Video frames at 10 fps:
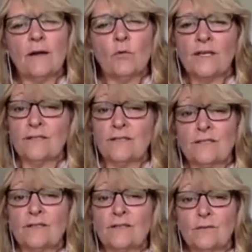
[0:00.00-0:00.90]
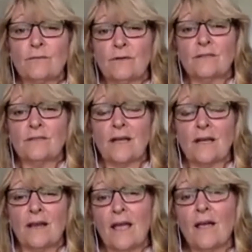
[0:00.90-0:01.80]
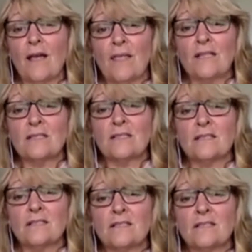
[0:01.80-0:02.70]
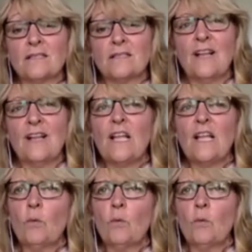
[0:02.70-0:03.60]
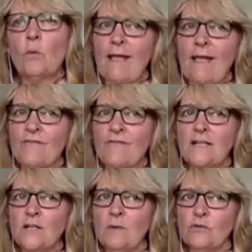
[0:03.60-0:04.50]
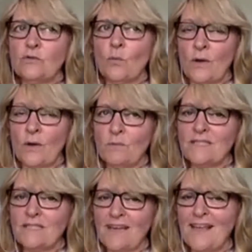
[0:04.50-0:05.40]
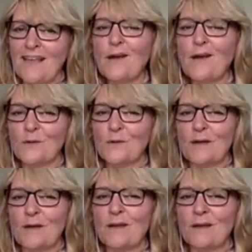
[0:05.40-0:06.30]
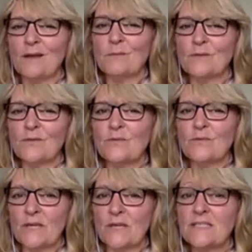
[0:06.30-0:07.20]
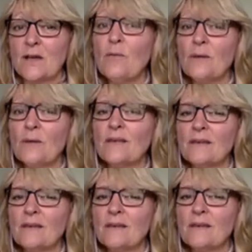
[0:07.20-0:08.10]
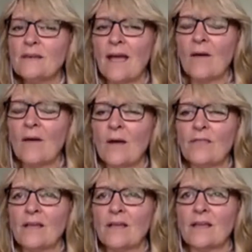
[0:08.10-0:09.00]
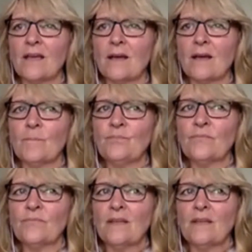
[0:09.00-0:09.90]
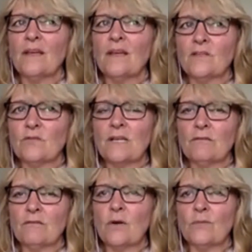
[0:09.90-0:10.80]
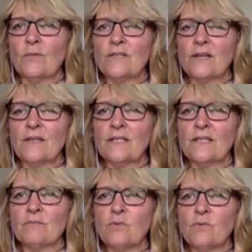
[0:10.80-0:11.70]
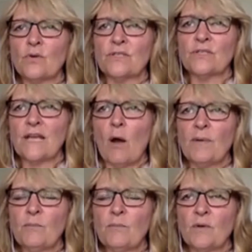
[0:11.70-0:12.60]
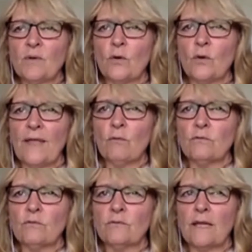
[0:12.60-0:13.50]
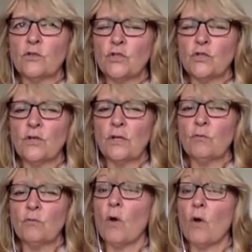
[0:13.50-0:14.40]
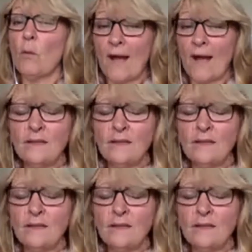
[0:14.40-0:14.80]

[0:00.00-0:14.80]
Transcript: writers too, starting out, and that's, I think, we didn't have that so much when we were starting out because it was a few years ago, but now I think it's really evolved, and I think it's important to help people get on that journey the right way.